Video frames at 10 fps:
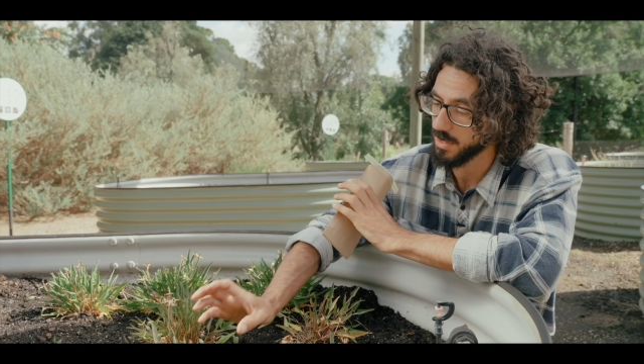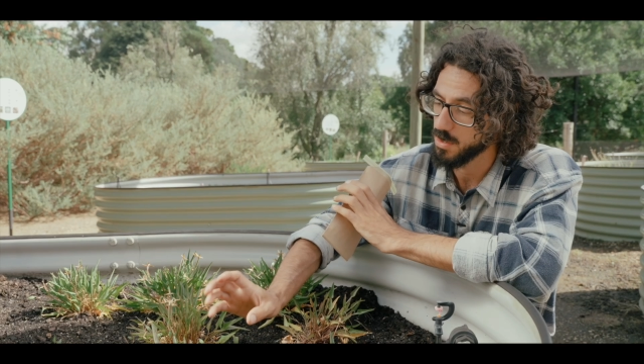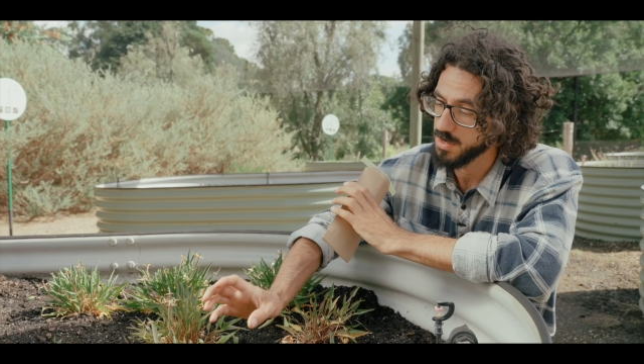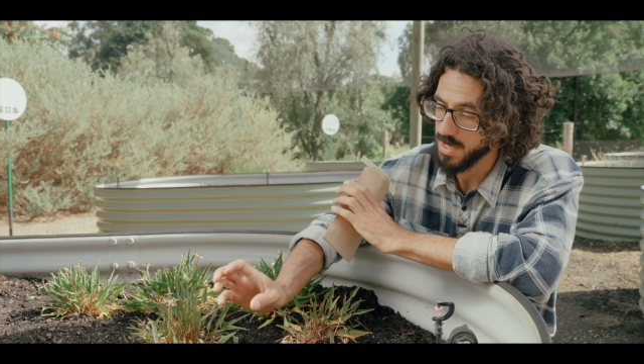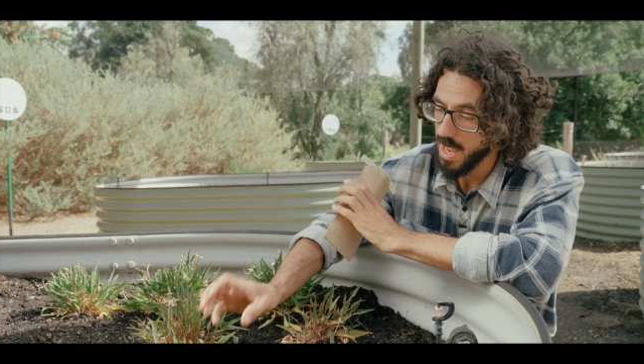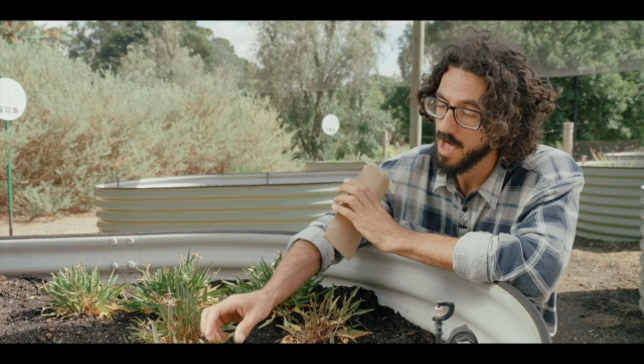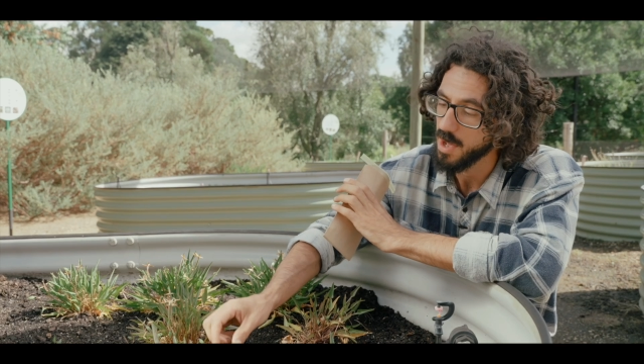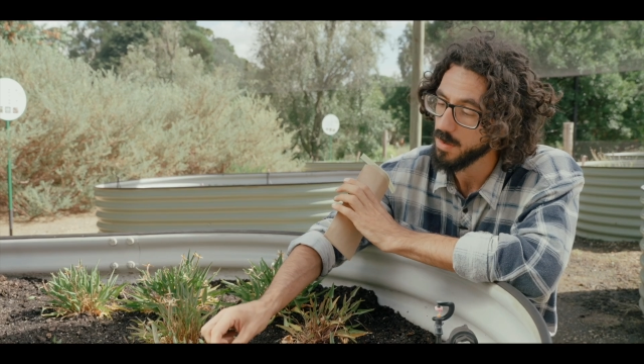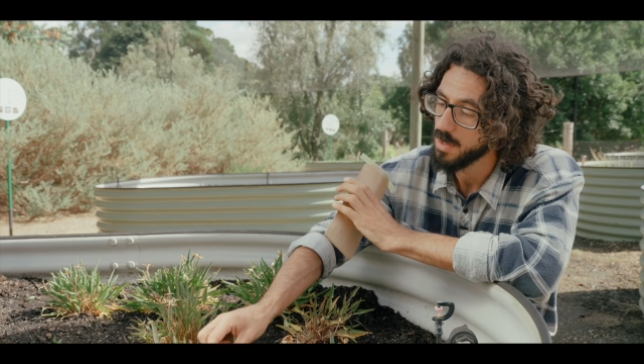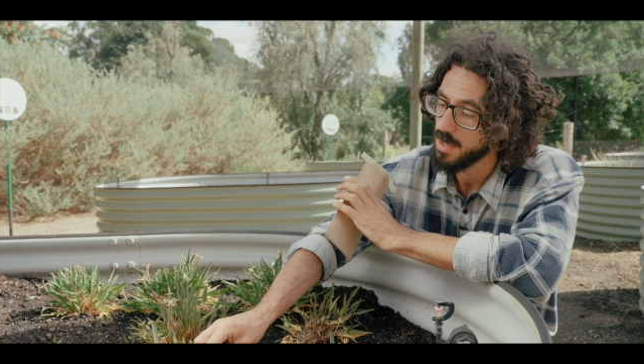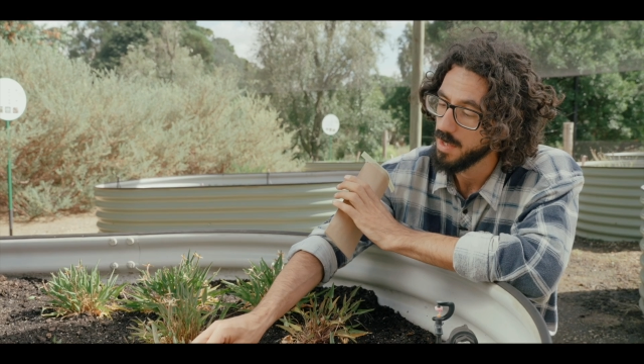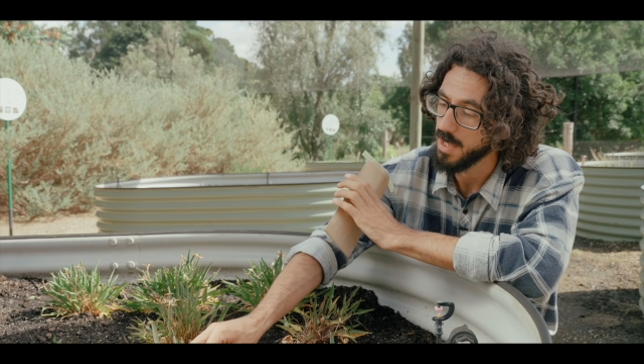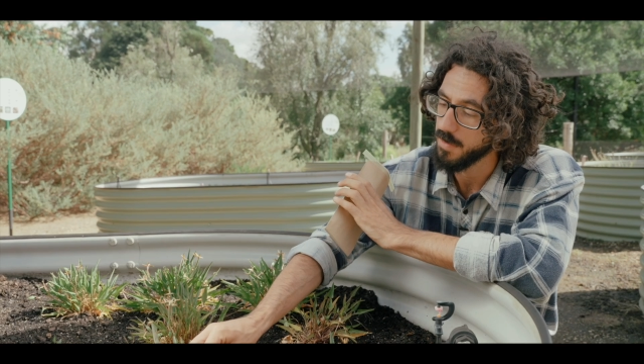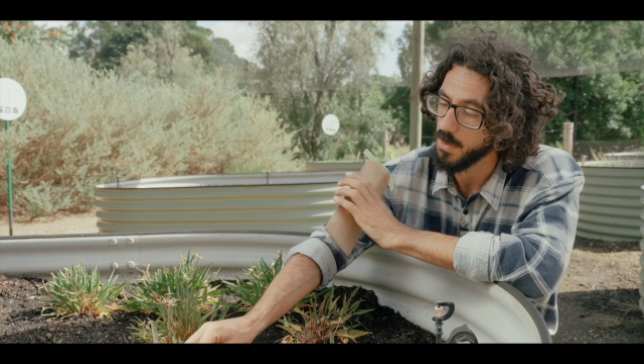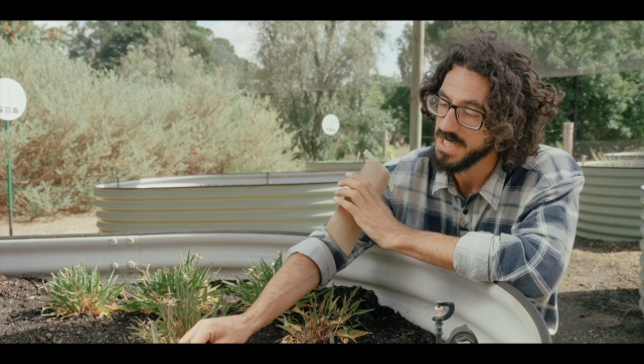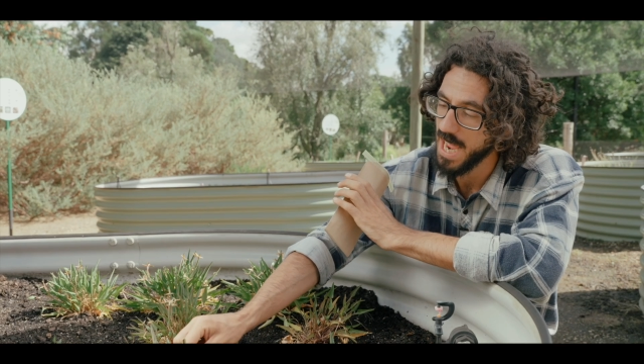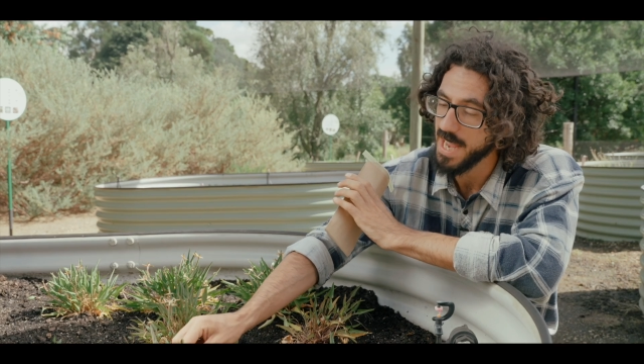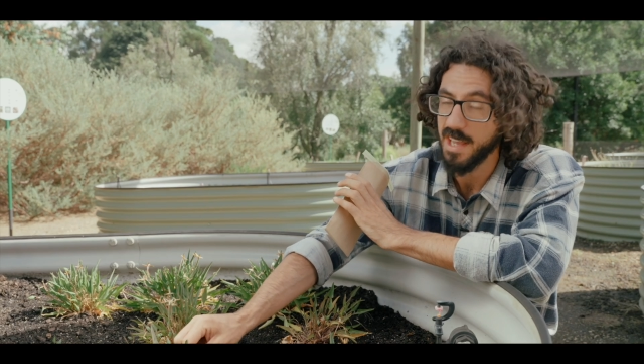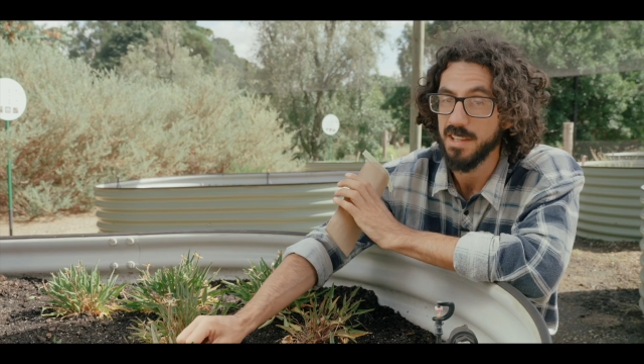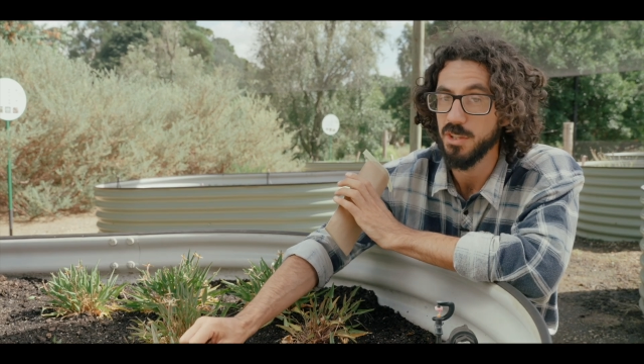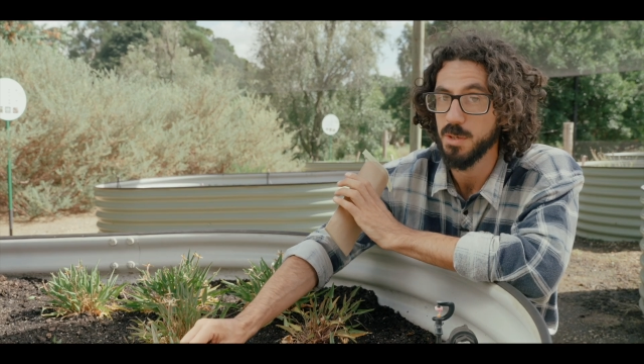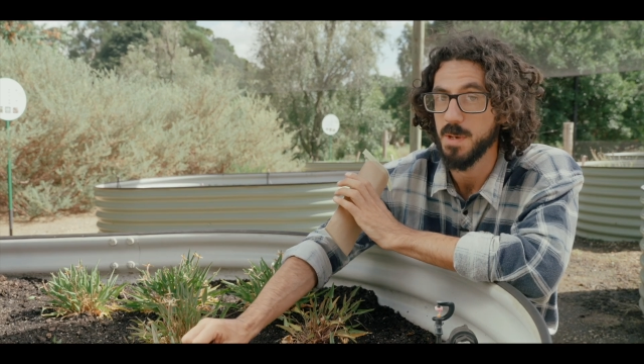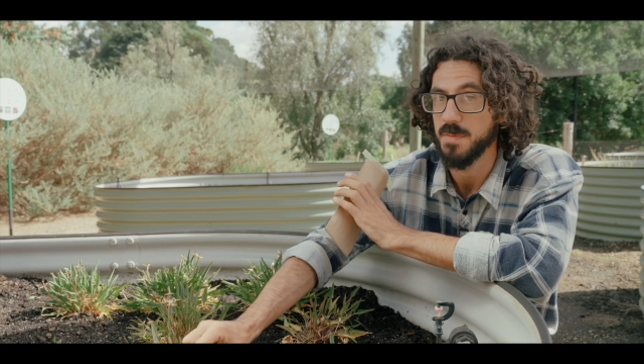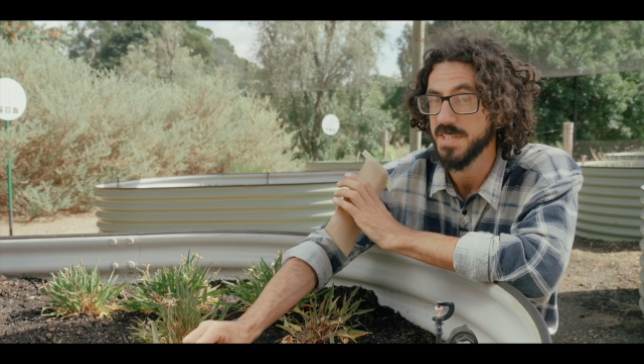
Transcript: those now if we take a little bit of